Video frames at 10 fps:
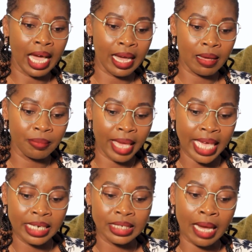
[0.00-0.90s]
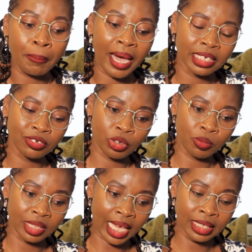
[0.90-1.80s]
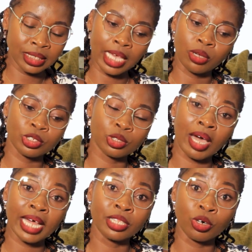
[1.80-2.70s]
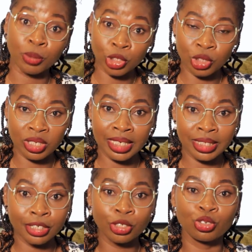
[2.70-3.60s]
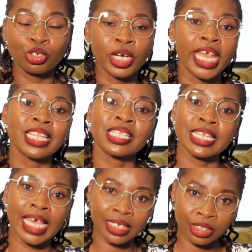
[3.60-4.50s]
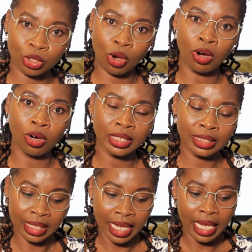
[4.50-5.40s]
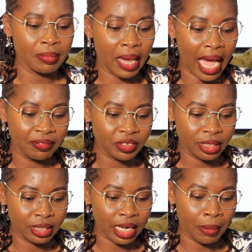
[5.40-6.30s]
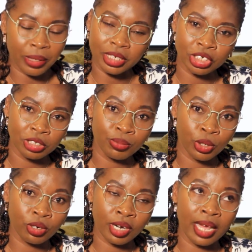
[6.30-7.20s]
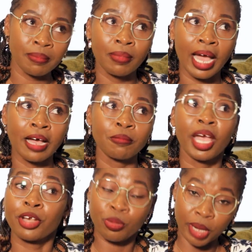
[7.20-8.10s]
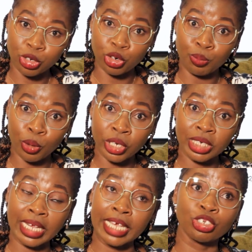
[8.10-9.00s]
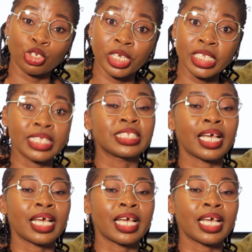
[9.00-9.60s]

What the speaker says: And apart from that, I also had the opportunity to train the next cohort. After the apprenticeship program, I remained on board and joined the